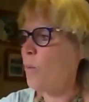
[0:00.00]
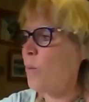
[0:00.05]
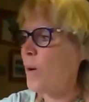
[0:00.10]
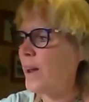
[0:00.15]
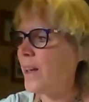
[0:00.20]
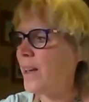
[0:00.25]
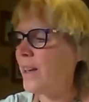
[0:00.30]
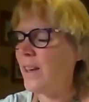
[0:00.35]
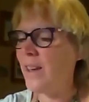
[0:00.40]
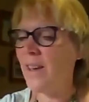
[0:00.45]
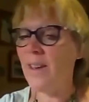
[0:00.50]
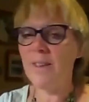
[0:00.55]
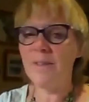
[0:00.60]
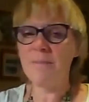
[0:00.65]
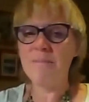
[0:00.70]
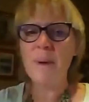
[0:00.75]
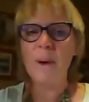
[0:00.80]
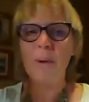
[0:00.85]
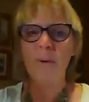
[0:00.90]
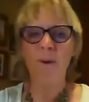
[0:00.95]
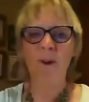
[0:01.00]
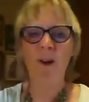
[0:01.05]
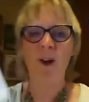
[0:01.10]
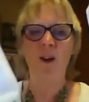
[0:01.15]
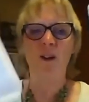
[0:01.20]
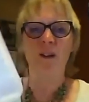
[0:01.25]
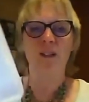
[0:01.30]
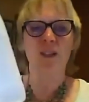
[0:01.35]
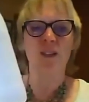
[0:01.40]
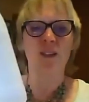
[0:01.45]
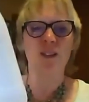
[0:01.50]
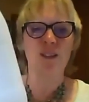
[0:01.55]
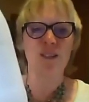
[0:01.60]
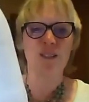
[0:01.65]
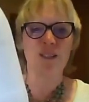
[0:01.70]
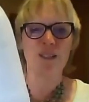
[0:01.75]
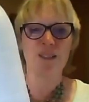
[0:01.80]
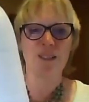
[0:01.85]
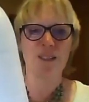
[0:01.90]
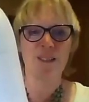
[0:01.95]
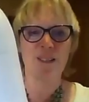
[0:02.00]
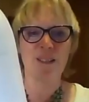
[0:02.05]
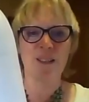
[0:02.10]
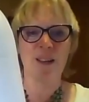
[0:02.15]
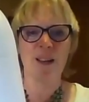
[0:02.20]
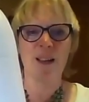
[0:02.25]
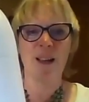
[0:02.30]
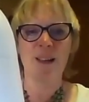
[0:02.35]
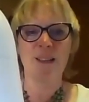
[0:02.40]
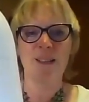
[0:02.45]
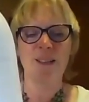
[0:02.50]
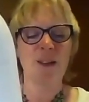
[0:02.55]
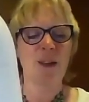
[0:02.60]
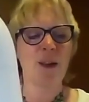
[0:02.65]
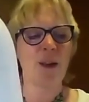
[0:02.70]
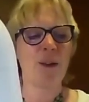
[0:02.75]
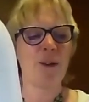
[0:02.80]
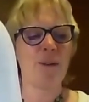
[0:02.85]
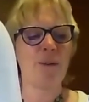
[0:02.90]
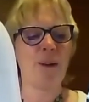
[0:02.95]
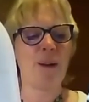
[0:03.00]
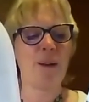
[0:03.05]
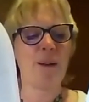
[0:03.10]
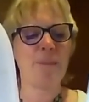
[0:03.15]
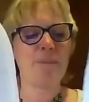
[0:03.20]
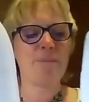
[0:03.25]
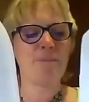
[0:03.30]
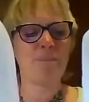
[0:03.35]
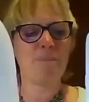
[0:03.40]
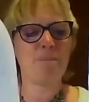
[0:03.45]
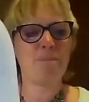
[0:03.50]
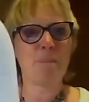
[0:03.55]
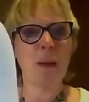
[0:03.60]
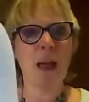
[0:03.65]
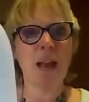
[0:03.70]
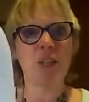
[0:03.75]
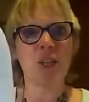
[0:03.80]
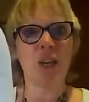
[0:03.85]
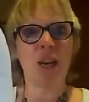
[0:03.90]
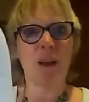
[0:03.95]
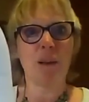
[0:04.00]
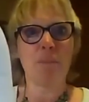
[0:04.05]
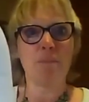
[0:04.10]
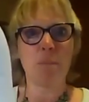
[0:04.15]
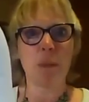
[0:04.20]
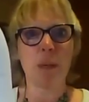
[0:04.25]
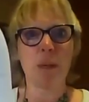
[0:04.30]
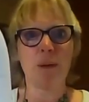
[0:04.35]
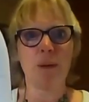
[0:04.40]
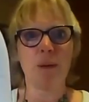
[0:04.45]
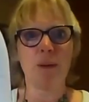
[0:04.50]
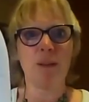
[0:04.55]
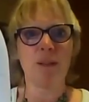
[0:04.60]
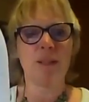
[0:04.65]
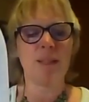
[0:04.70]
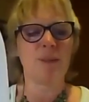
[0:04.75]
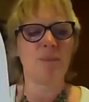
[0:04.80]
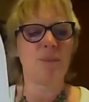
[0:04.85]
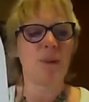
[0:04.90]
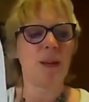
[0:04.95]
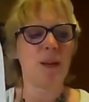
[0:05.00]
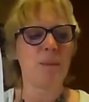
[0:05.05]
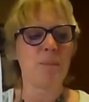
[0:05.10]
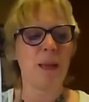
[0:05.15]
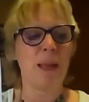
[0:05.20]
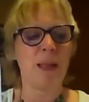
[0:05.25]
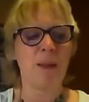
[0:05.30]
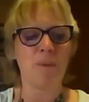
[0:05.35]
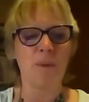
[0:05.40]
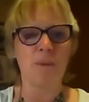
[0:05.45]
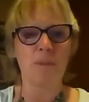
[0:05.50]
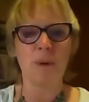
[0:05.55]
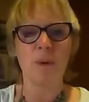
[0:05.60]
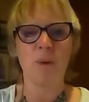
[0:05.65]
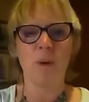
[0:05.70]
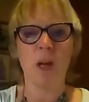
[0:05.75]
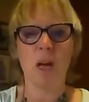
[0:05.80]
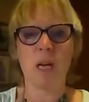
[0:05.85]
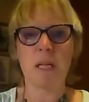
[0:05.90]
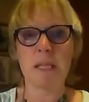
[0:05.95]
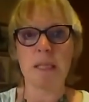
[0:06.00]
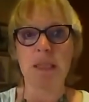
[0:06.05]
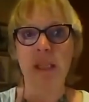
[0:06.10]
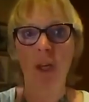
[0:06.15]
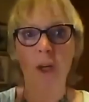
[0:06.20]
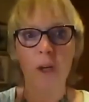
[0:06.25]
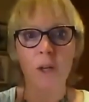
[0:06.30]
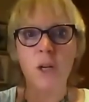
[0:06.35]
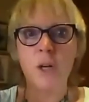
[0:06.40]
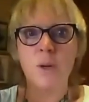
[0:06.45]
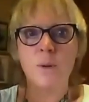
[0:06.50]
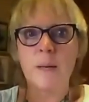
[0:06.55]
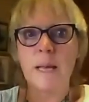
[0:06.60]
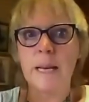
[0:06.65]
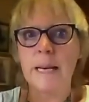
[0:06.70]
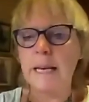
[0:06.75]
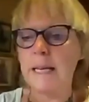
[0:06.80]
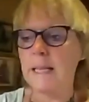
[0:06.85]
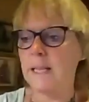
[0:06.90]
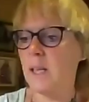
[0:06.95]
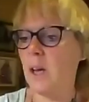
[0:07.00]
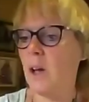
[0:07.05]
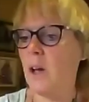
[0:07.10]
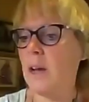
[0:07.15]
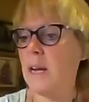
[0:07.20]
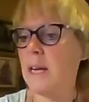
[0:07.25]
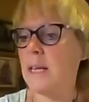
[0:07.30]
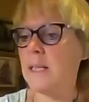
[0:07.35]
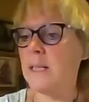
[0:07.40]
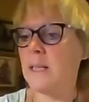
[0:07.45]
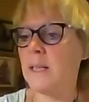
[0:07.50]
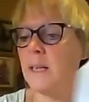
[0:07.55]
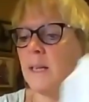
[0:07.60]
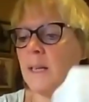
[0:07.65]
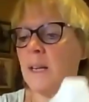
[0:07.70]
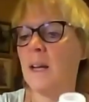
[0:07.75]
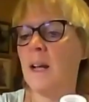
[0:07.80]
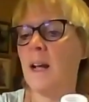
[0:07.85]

with milk cartons. So magic birds we're going to make with milk cartons. You can use any size.